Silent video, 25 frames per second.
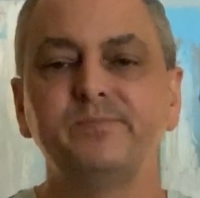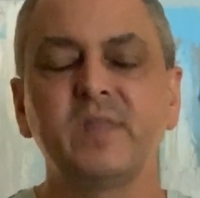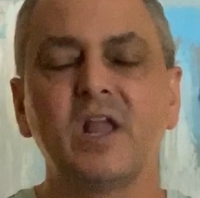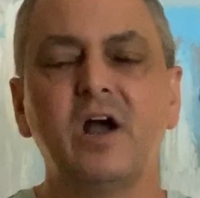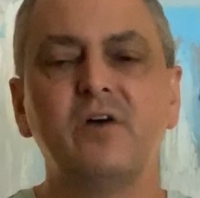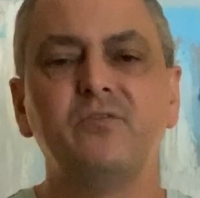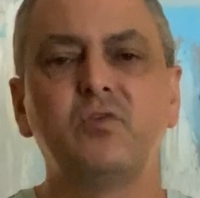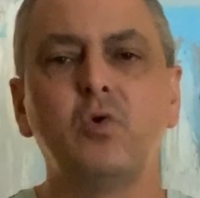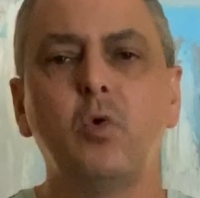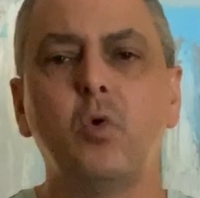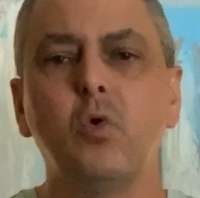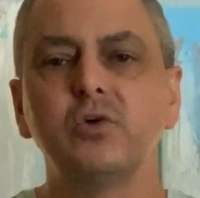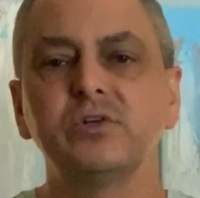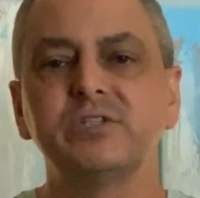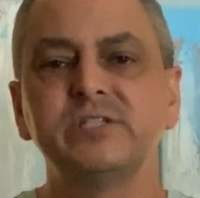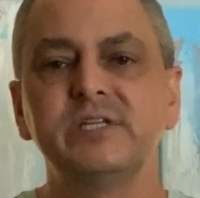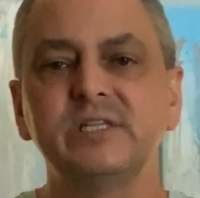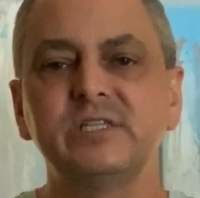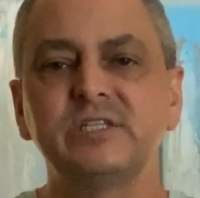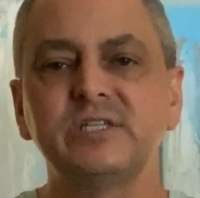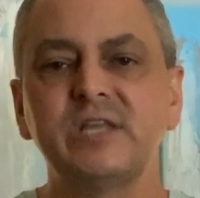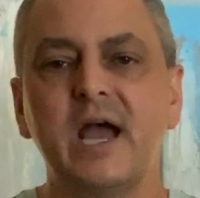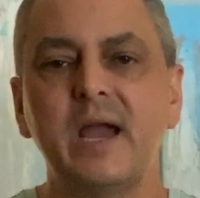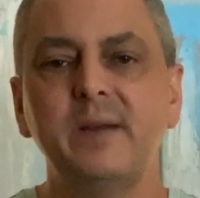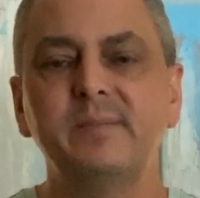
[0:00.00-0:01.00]
Of course,
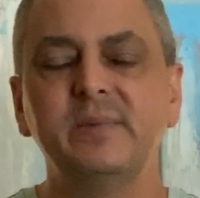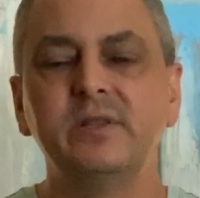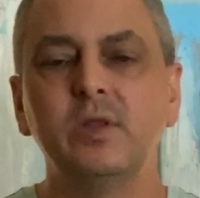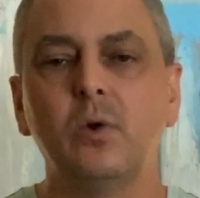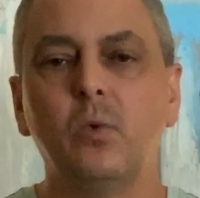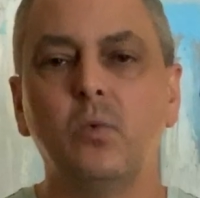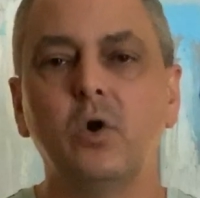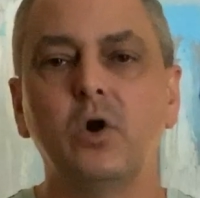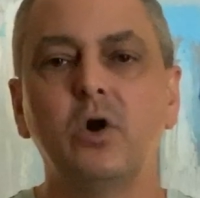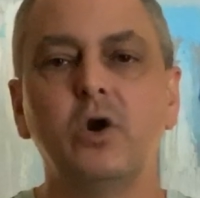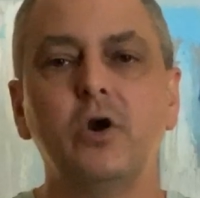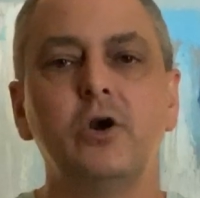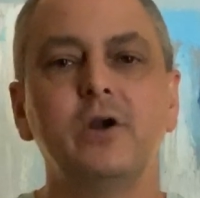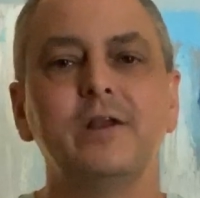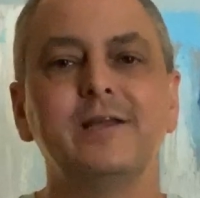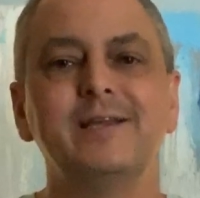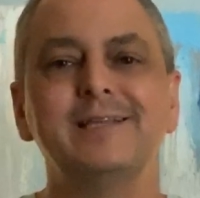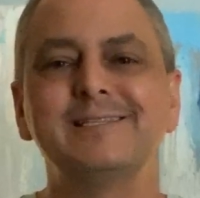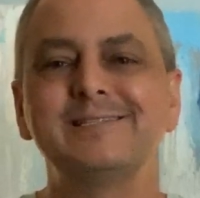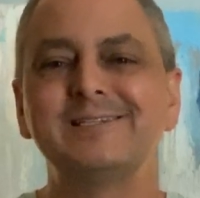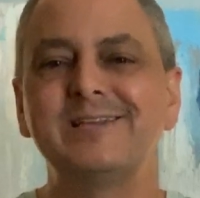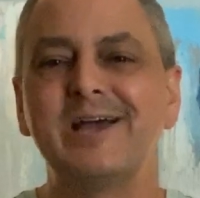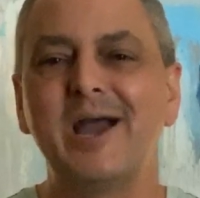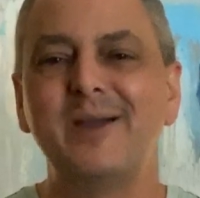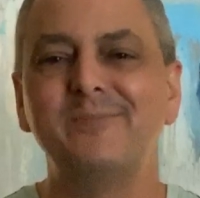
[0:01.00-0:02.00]
it's time in the Word,
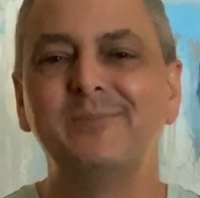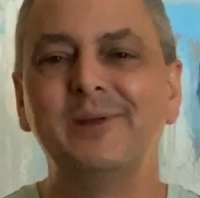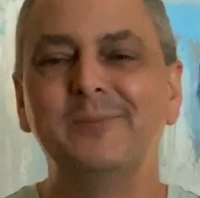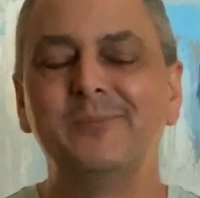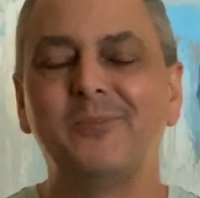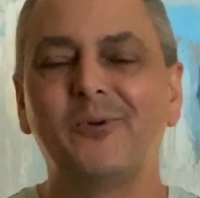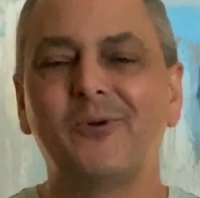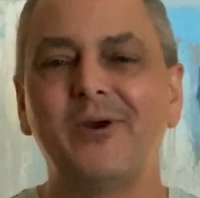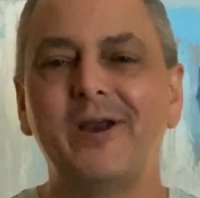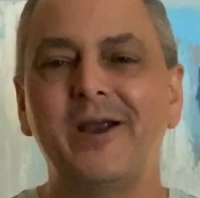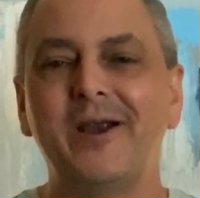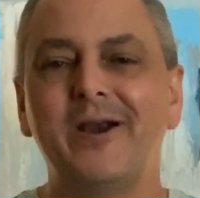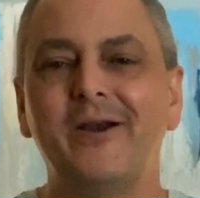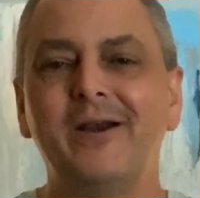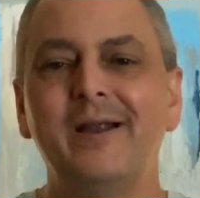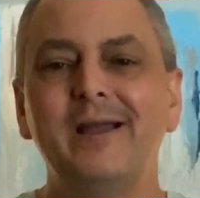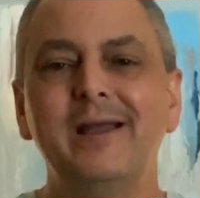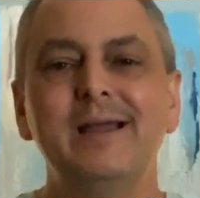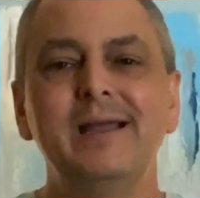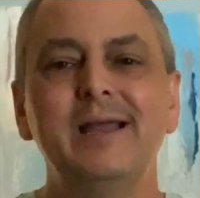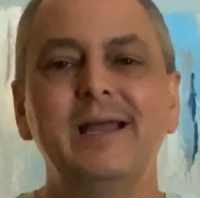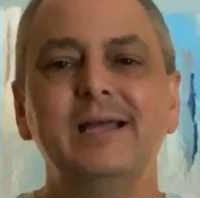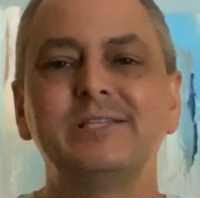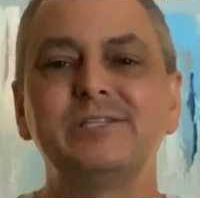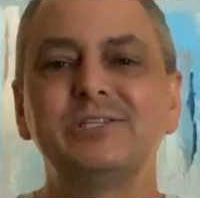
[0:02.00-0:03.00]
it's time in prayer,
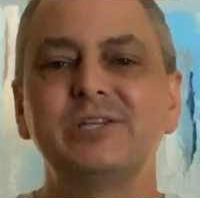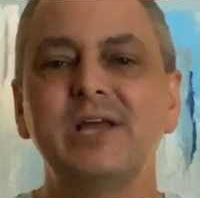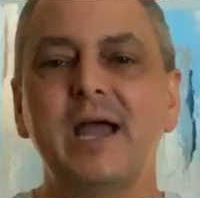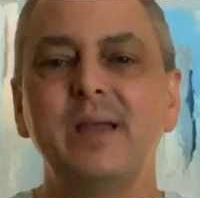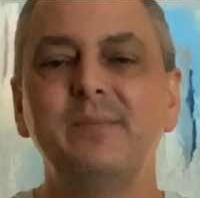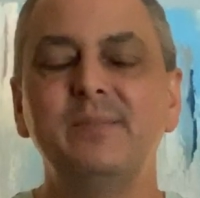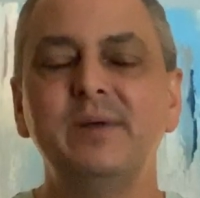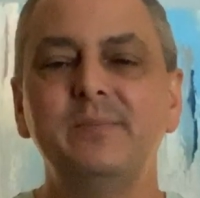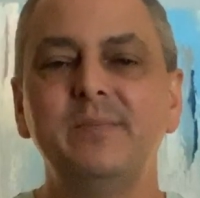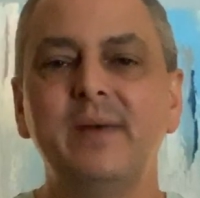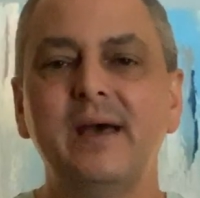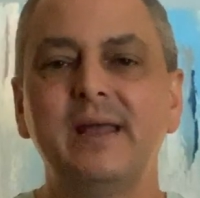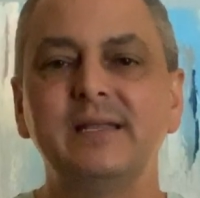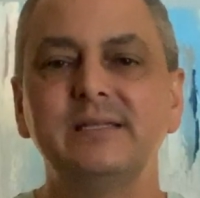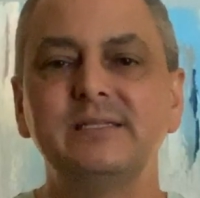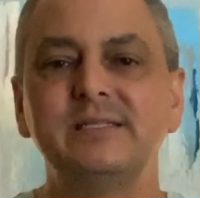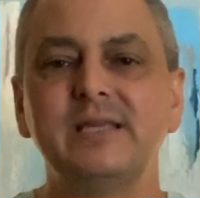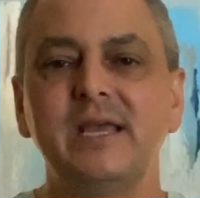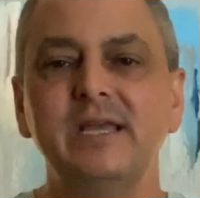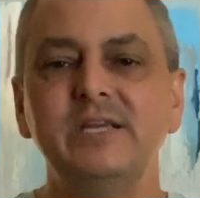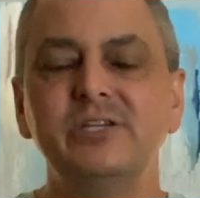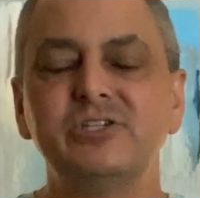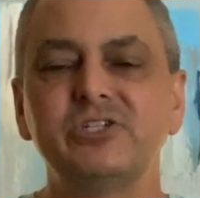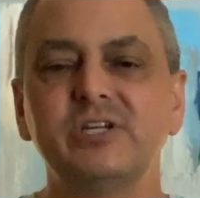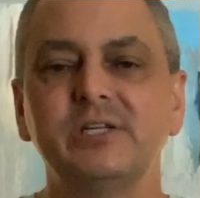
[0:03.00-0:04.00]
it's time in
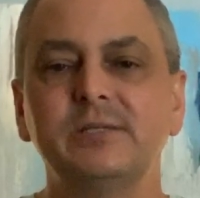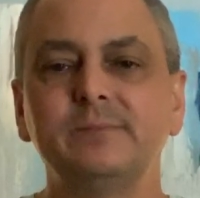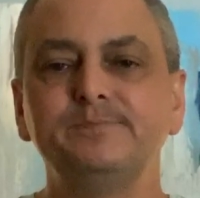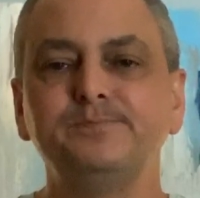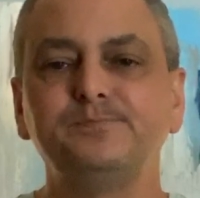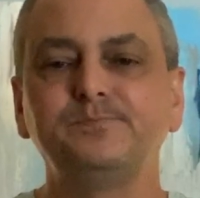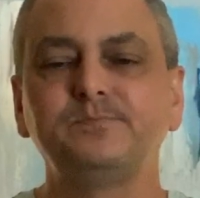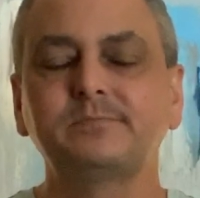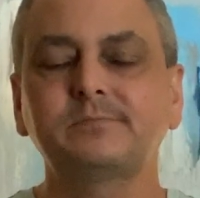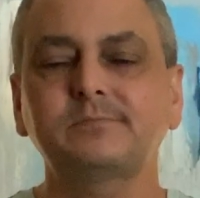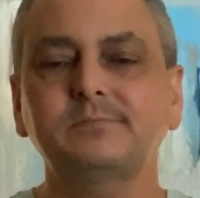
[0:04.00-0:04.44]
meditation.